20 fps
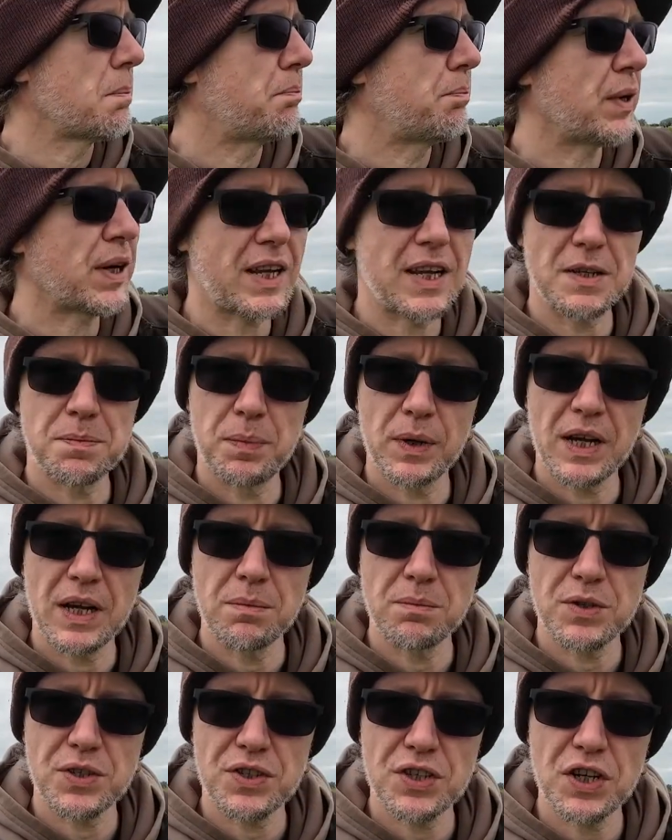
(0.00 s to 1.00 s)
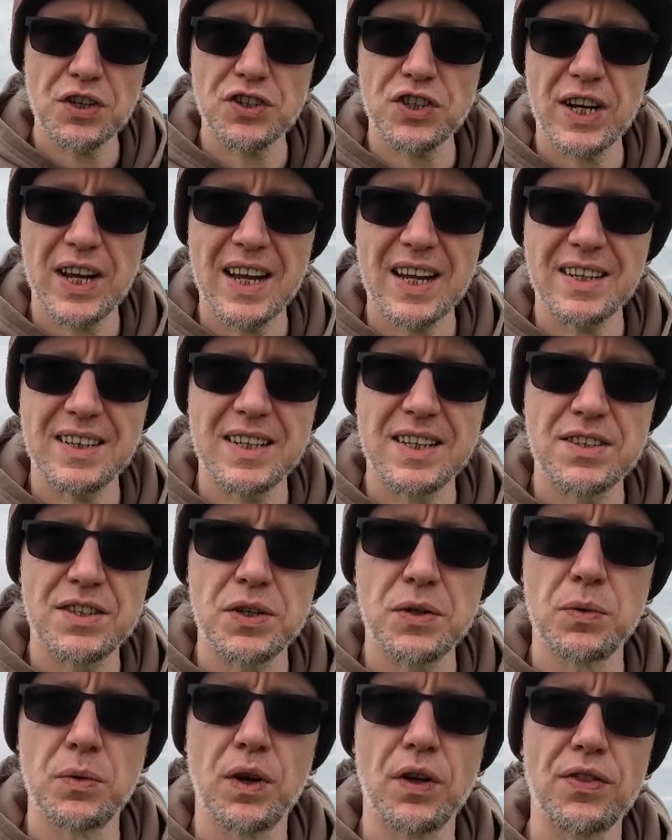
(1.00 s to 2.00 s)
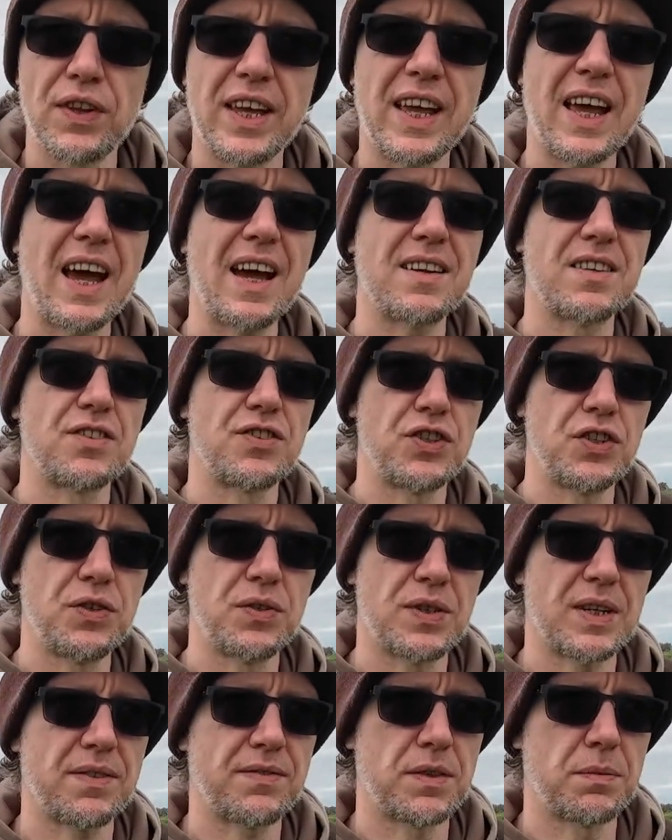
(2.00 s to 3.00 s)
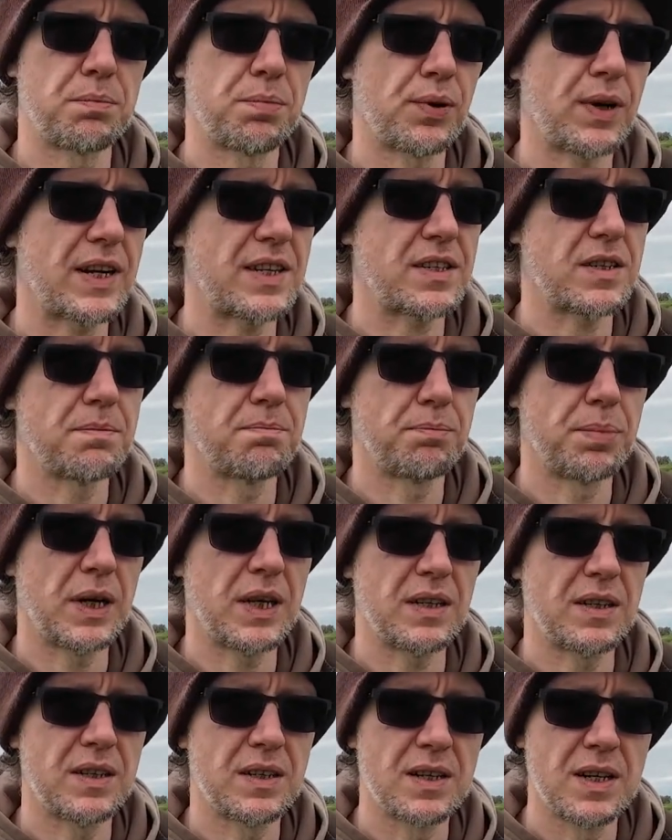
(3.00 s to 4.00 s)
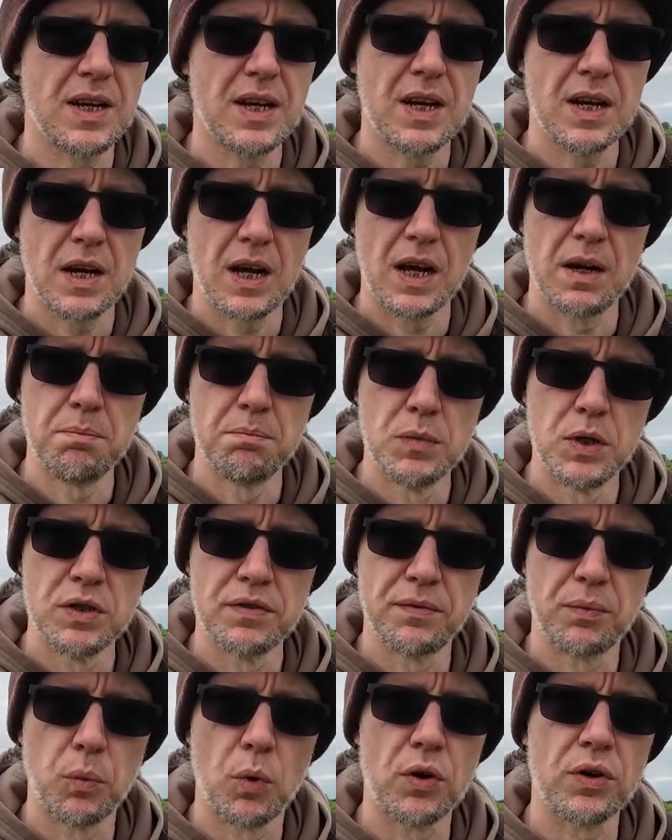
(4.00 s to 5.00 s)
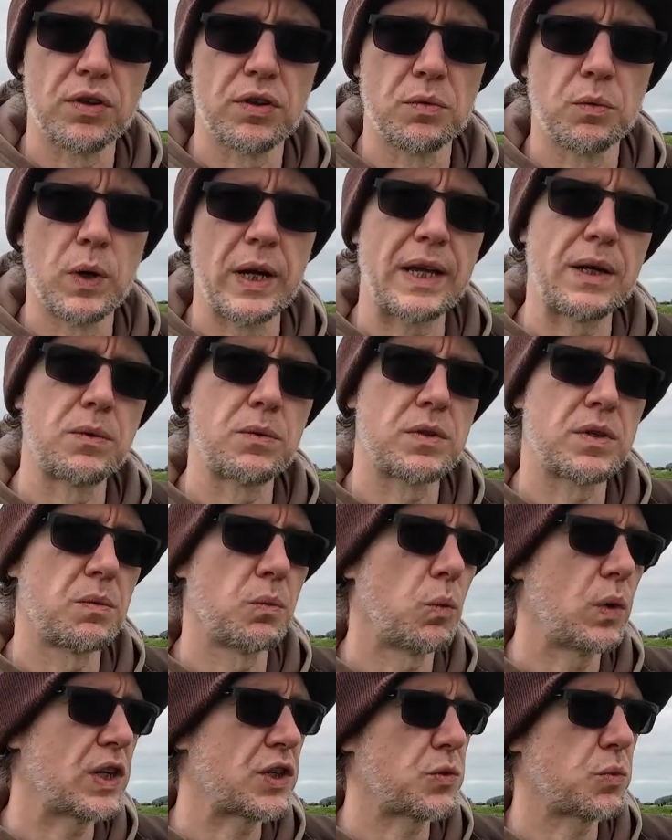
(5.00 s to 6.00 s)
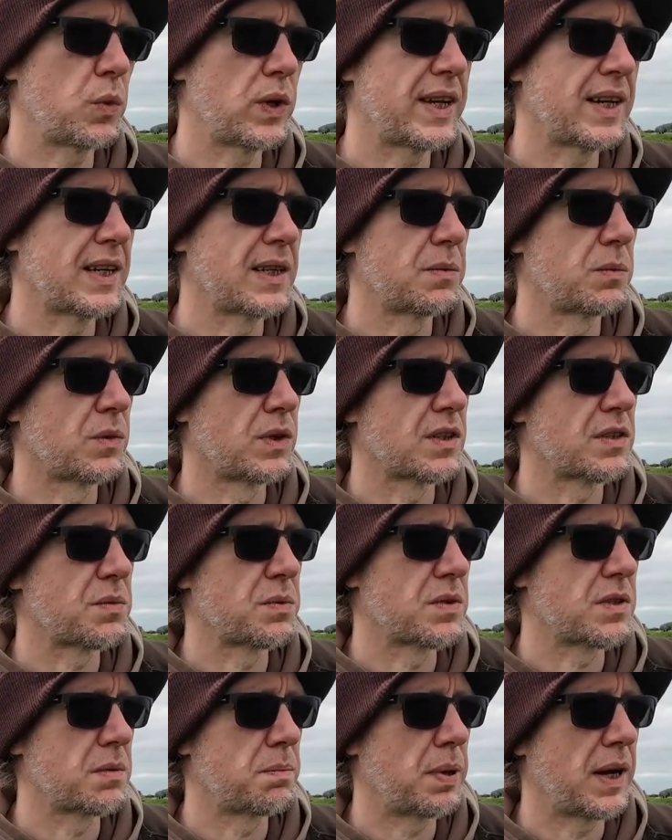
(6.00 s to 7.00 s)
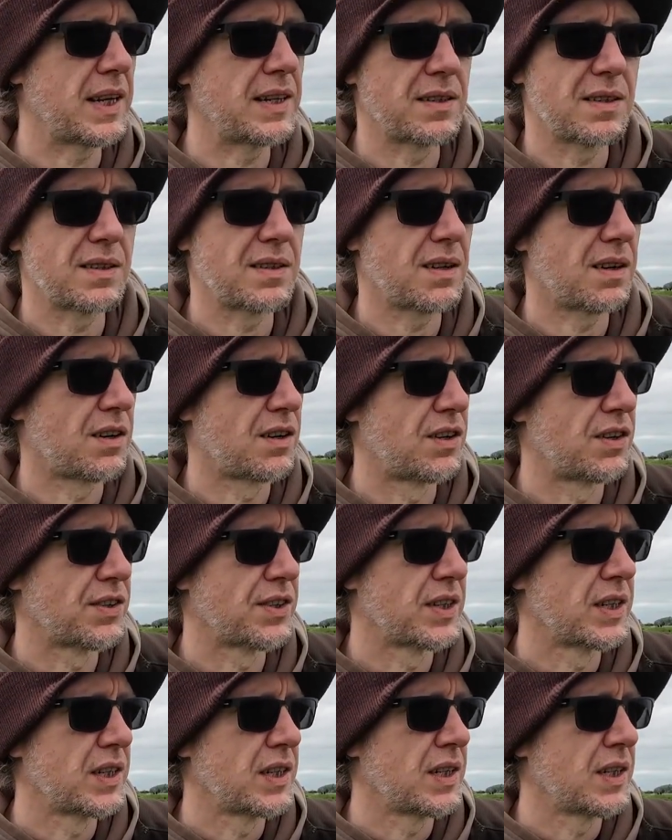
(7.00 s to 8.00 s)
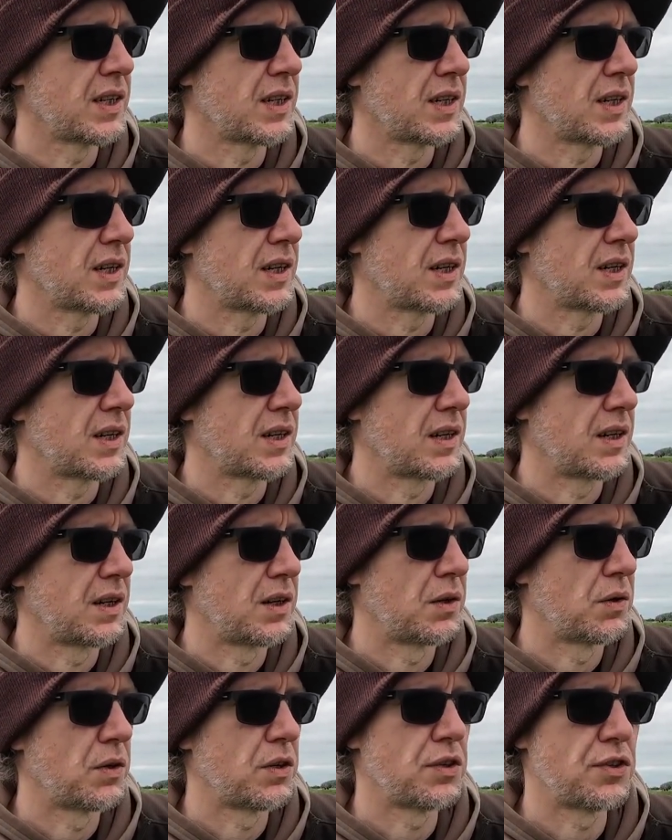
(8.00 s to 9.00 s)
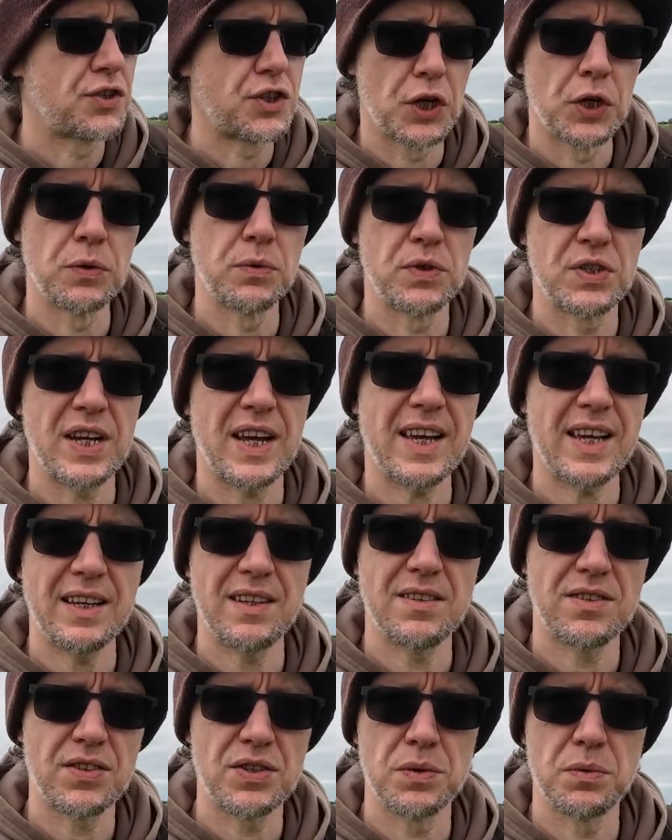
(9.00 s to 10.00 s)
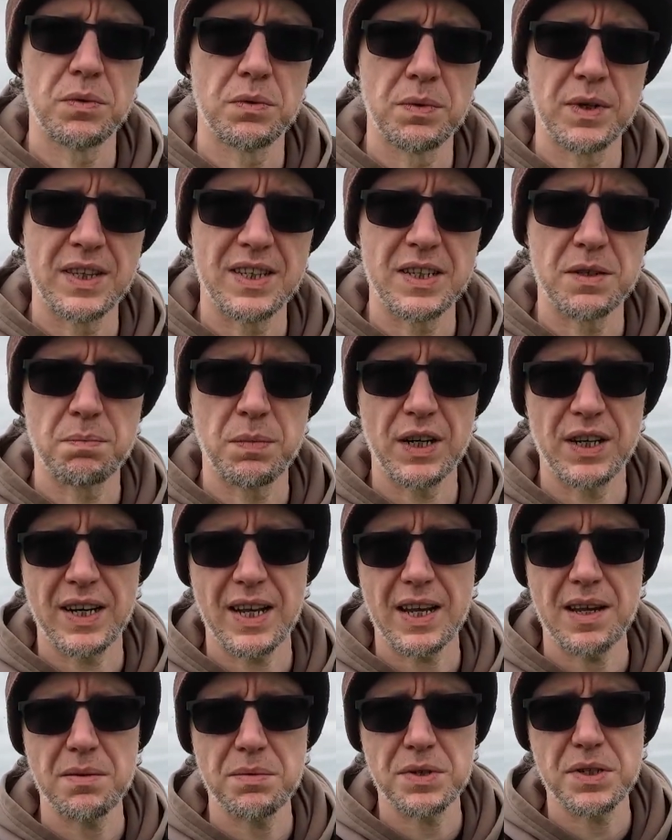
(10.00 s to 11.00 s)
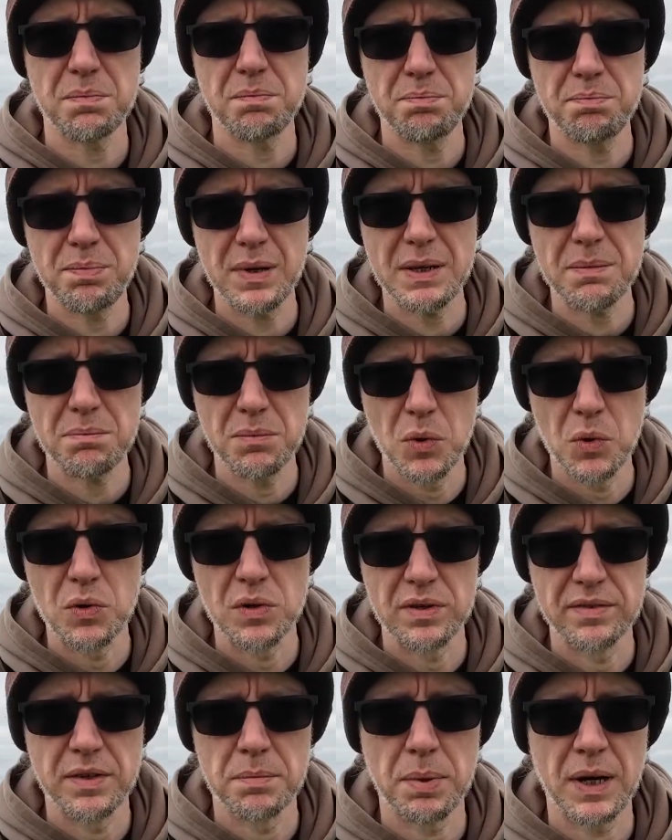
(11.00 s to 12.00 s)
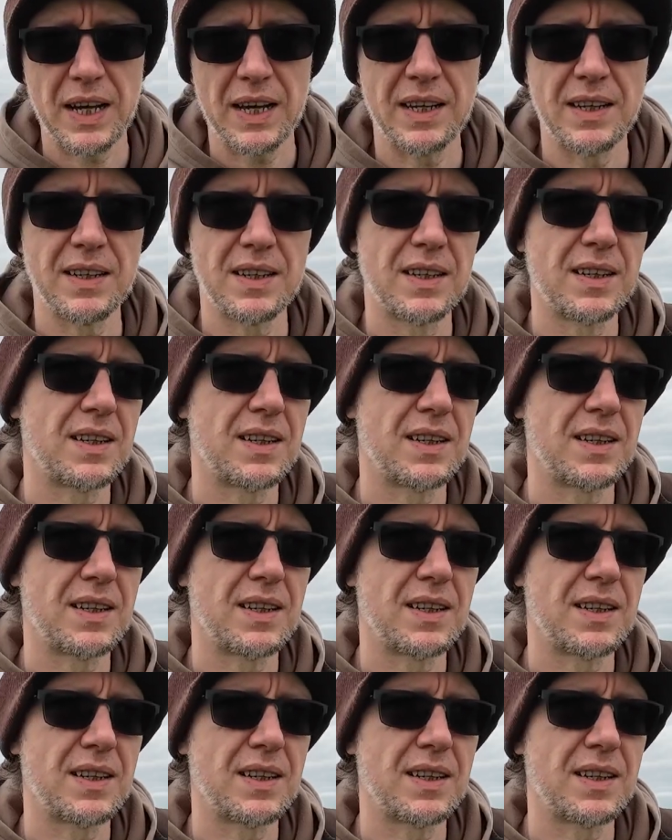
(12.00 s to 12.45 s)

But it has become such a handy tool. On the Canons, you used to have to press a button and move one of the wheels, and which wheel it was dependent on two settings that were with this button. It was a bit more of a pain.